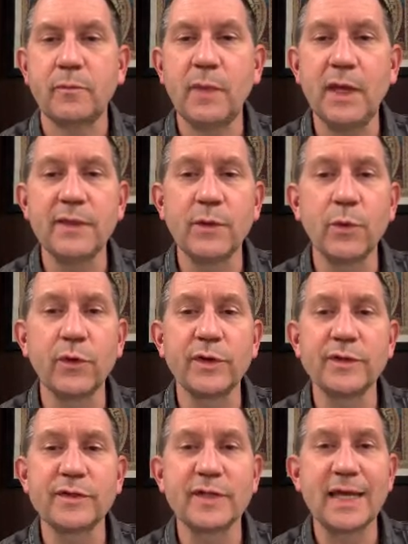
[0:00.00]
And then we're
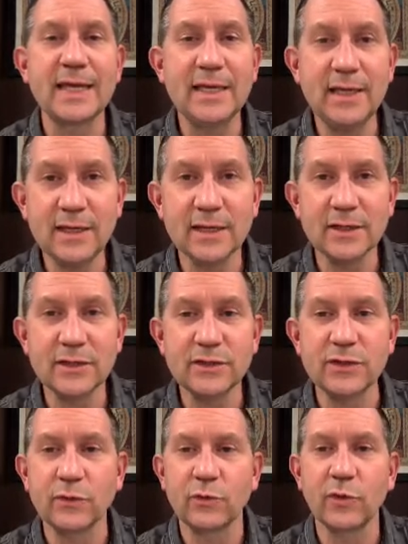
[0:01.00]
going to say
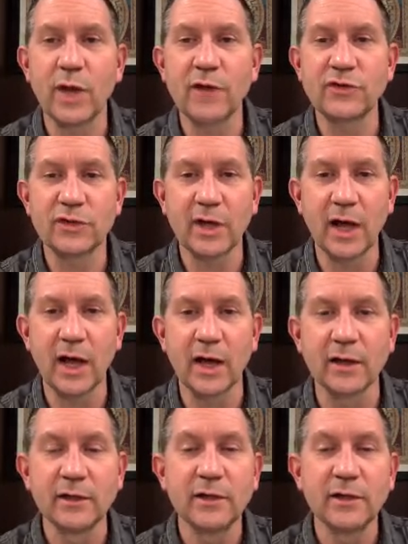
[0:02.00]
is rasha.